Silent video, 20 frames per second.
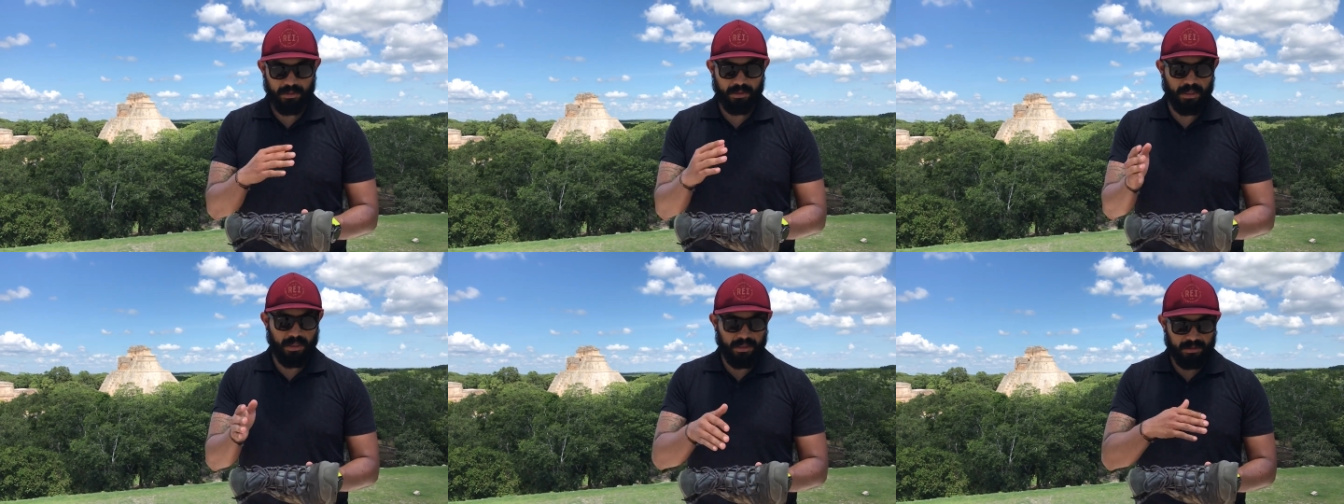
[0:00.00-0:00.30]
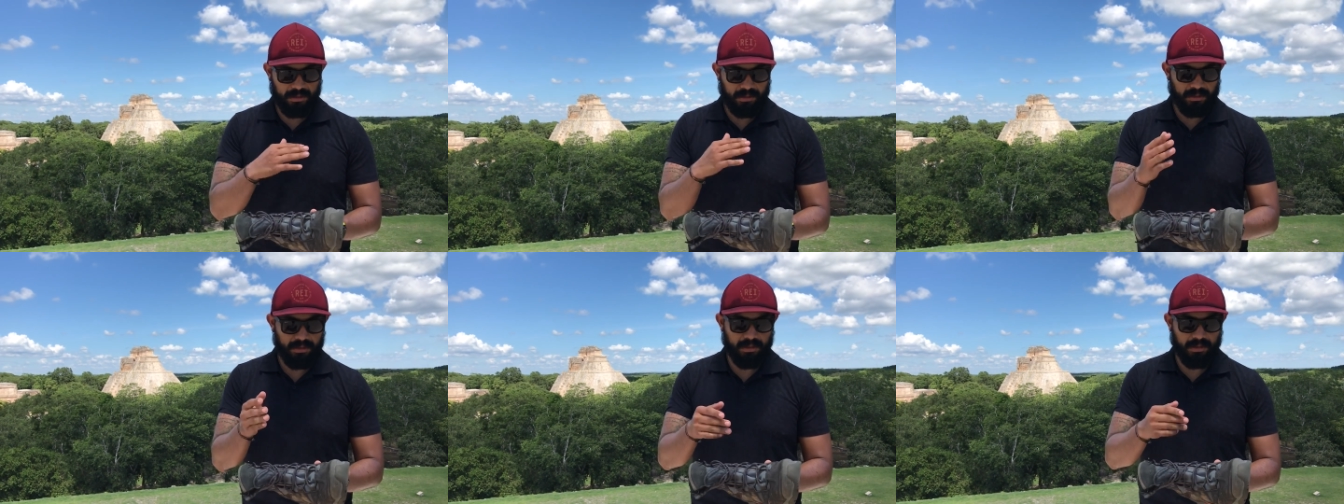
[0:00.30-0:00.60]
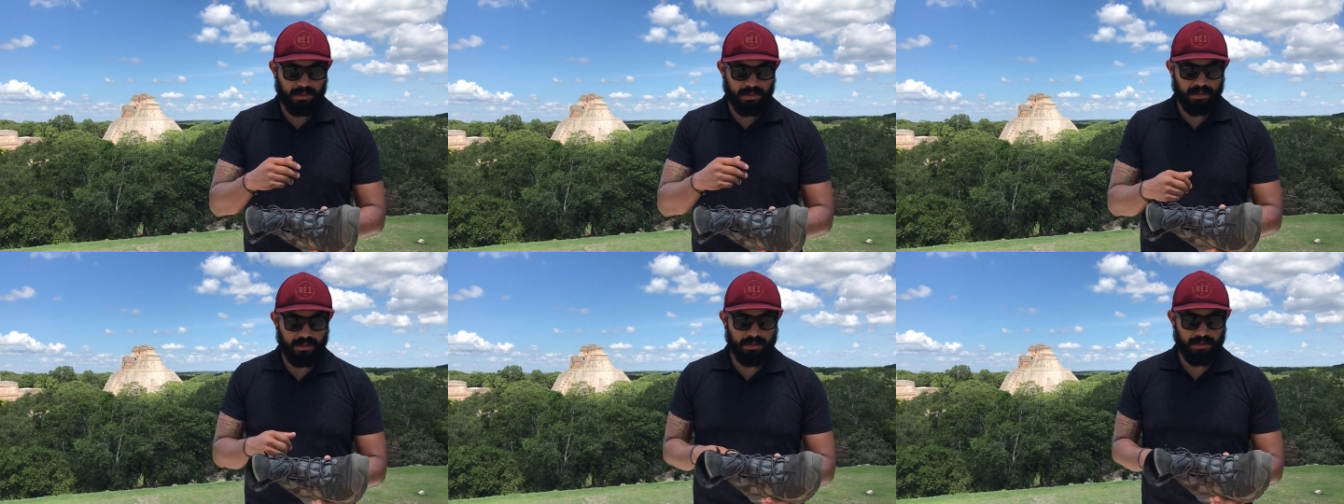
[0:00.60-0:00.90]

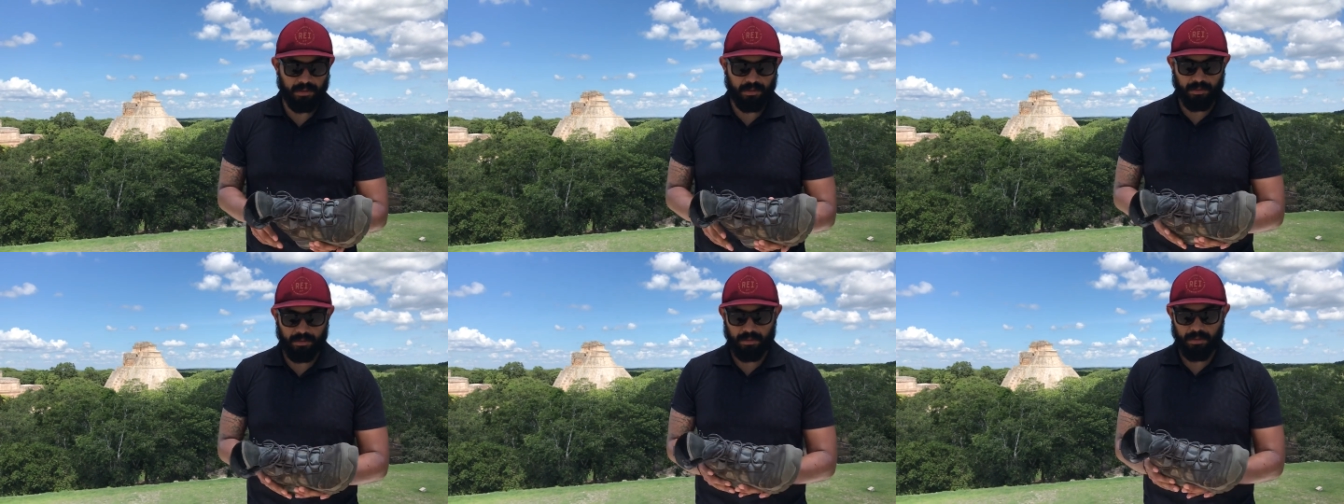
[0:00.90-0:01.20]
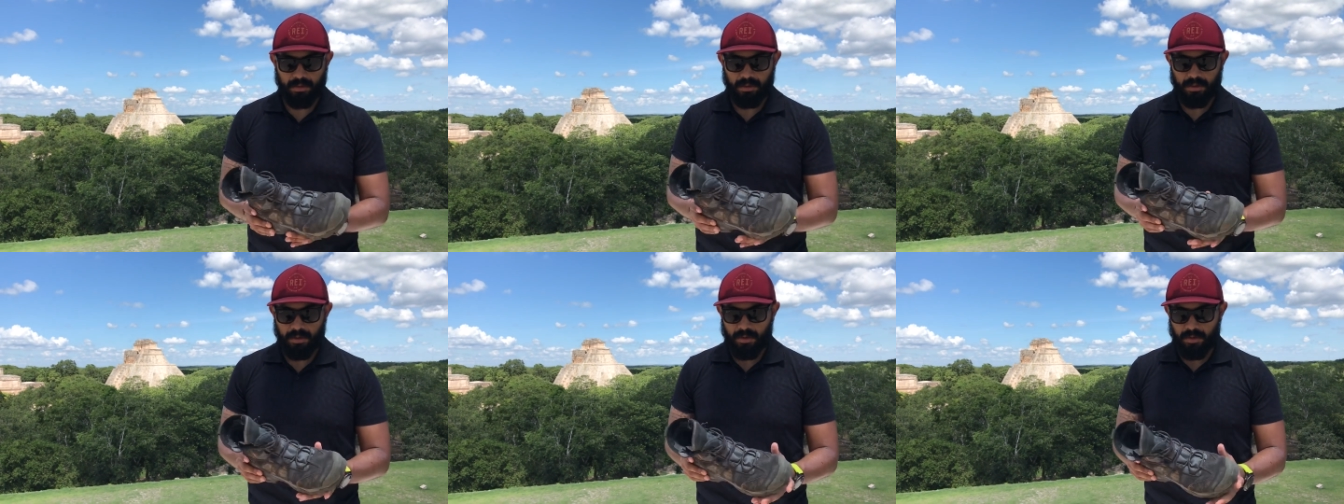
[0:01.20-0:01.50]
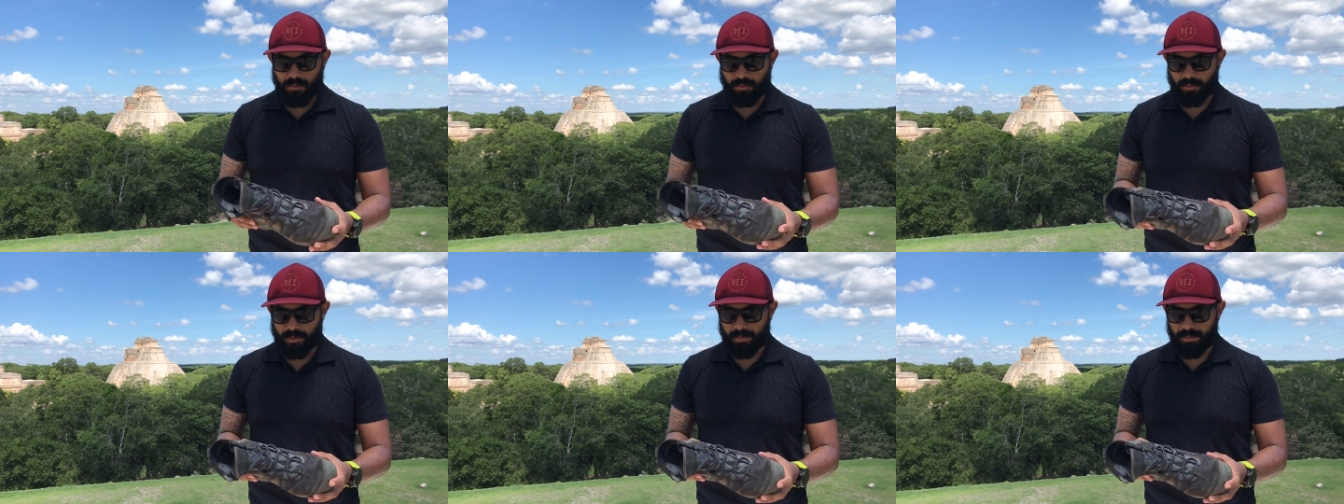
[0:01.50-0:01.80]
constantly,
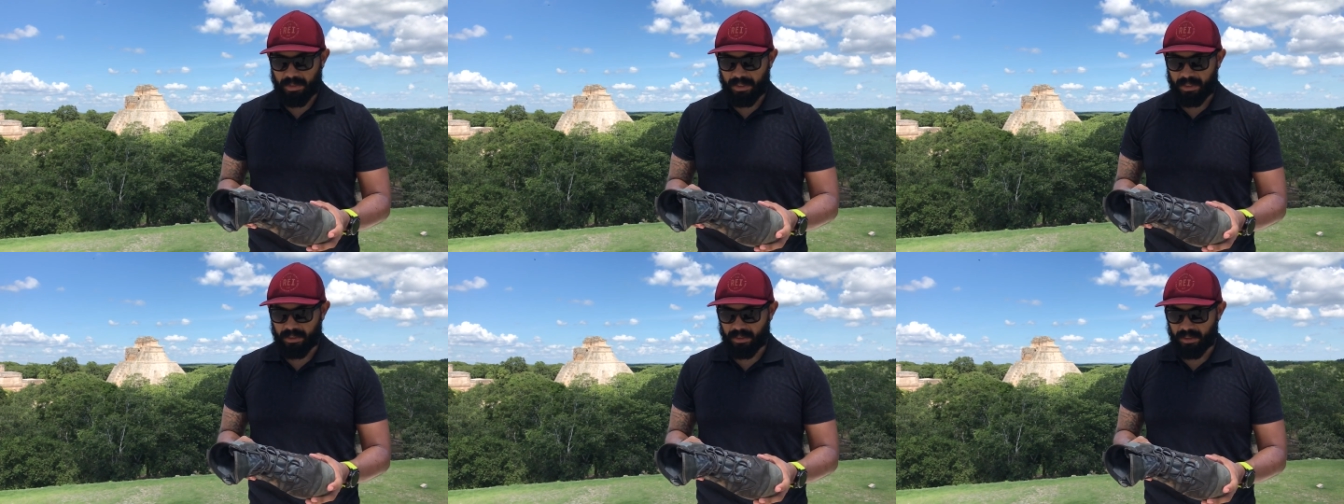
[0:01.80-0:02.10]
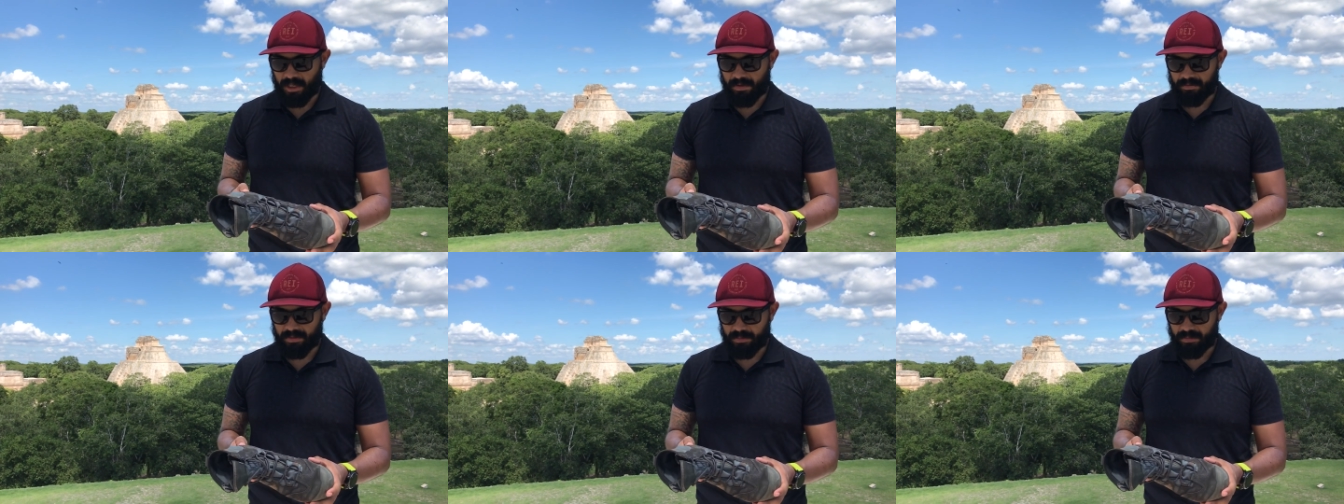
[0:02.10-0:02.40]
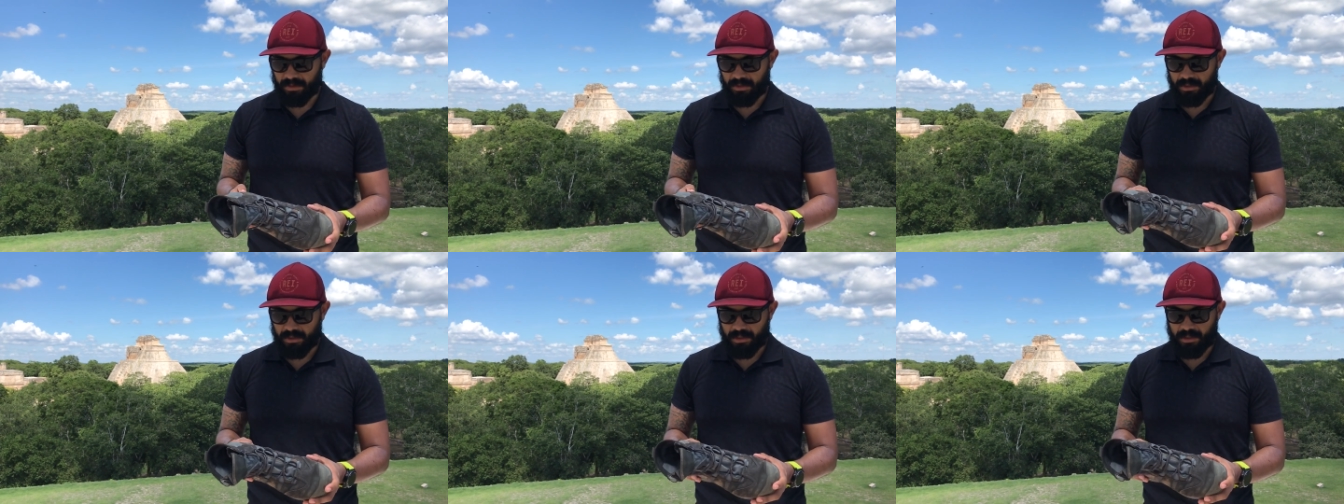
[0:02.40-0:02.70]
repelling off the
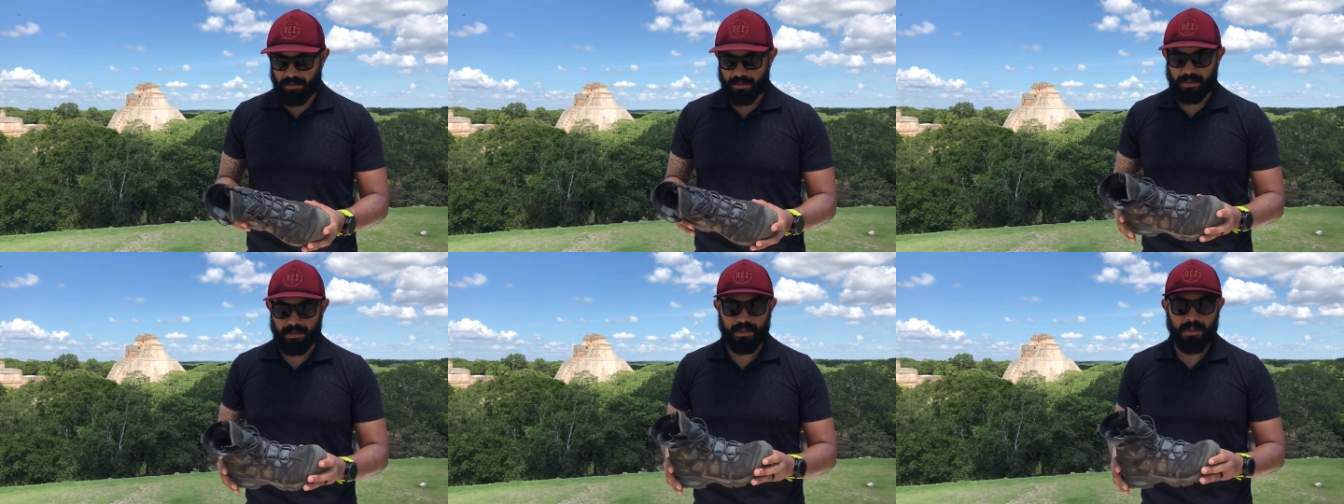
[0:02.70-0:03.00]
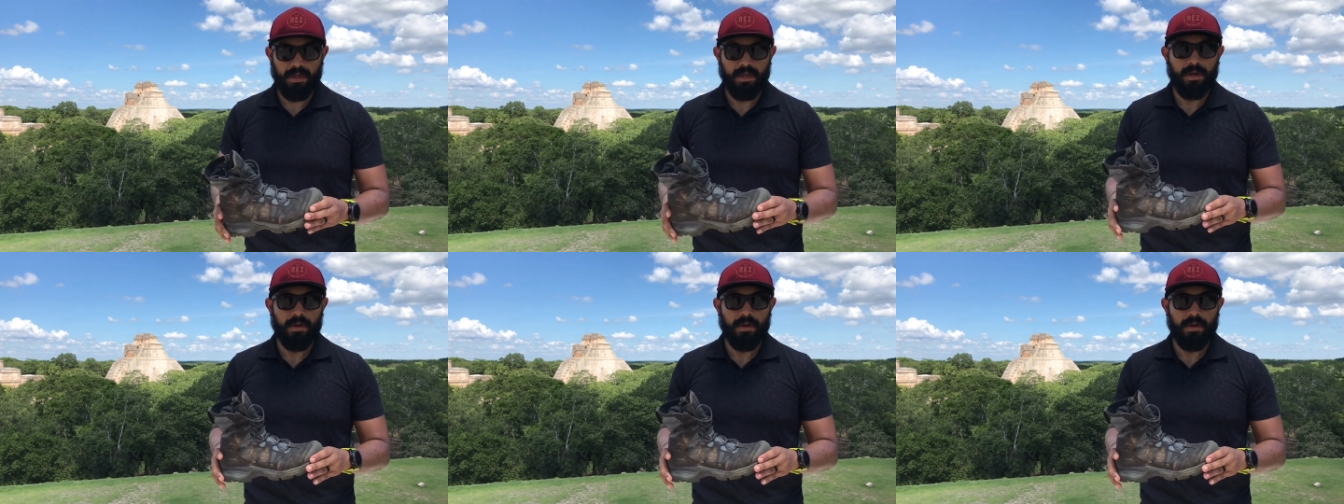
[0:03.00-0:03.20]
material.